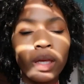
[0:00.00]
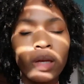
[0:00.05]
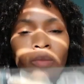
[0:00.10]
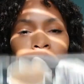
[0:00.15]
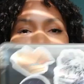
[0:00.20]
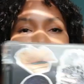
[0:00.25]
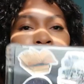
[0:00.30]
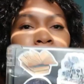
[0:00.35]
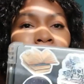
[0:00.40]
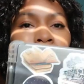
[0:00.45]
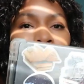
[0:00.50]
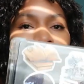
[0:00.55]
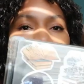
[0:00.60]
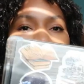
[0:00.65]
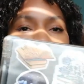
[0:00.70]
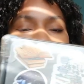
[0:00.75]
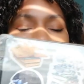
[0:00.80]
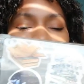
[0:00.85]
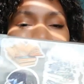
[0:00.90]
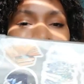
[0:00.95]
With
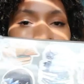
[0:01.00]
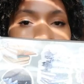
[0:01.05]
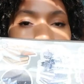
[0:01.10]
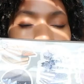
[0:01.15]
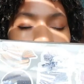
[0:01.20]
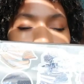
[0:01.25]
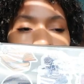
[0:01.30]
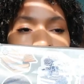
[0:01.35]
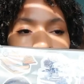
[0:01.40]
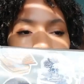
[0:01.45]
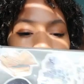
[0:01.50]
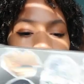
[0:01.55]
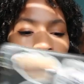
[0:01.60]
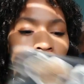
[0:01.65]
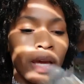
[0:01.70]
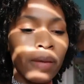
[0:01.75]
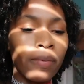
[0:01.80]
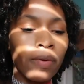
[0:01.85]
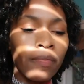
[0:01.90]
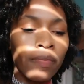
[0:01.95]
my Kindle
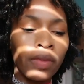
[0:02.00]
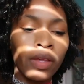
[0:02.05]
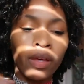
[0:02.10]
Scribe,